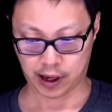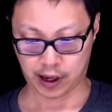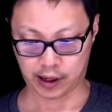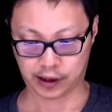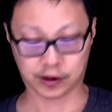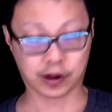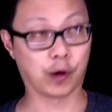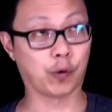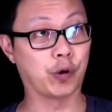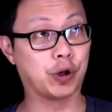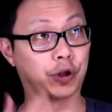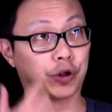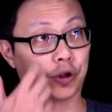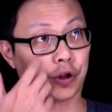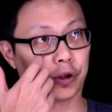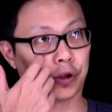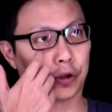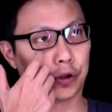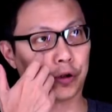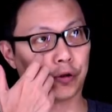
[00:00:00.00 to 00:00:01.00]
So we
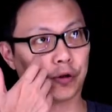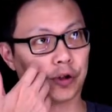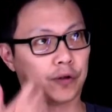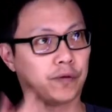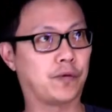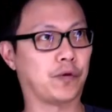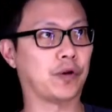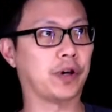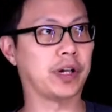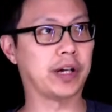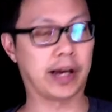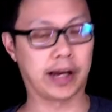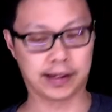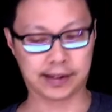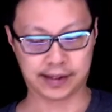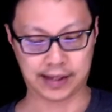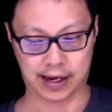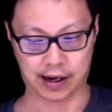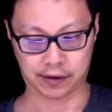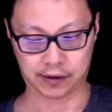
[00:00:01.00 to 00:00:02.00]
just use
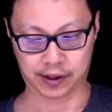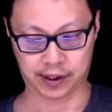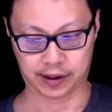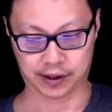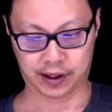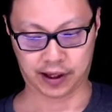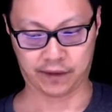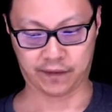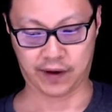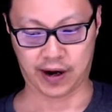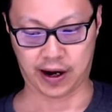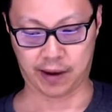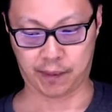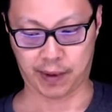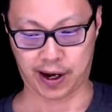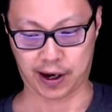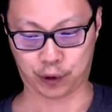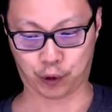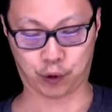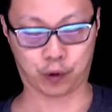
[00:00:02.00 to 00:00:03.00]
48,000 divided by